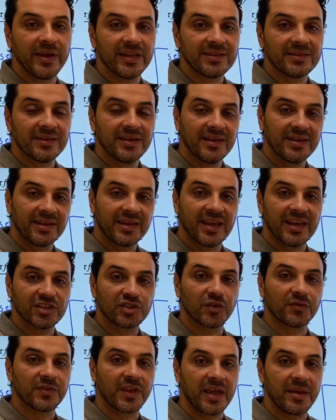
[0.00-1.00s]
it in
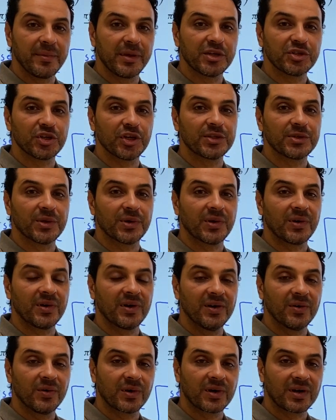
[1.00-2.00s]
case of timing
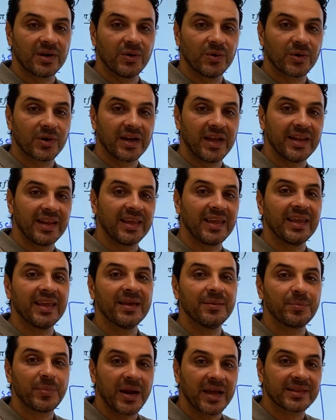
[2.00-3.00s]
jitter or
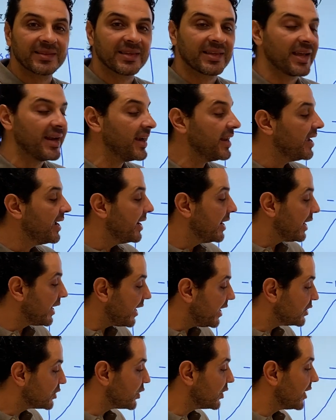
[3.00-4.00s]
any practical
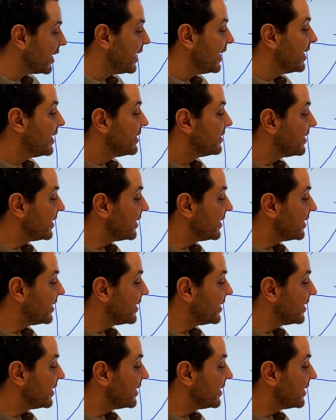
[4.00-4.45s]
reason,